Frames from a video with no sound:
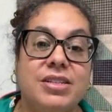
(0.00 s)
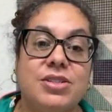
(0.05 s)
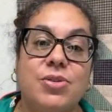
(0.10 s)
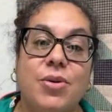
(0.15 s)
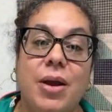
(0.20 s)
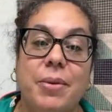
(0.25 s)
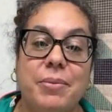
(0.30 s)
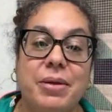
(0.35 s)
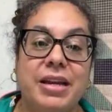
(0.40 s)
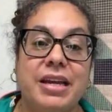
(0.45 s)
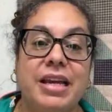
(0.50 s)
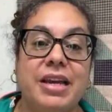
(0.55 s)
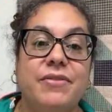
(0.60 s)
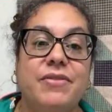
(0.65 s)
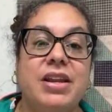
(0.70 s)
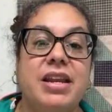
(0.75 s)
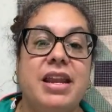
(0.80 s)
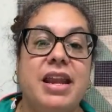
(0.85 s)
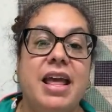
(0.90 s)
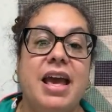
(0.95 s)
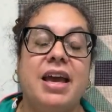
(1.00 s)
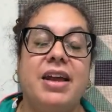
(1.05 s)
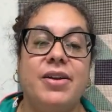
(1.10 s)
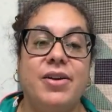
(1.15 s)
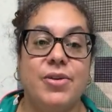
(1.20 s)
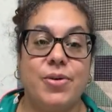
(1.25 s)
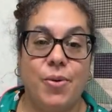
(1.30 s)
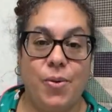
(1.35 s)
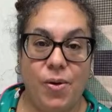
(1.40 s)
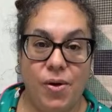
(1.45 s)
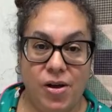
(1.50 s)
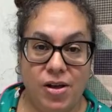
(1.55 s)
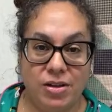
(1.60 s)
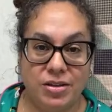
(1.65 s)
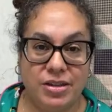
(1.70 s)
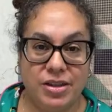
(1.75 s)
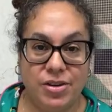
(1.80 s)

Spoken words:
so I'm going to give Annette a call.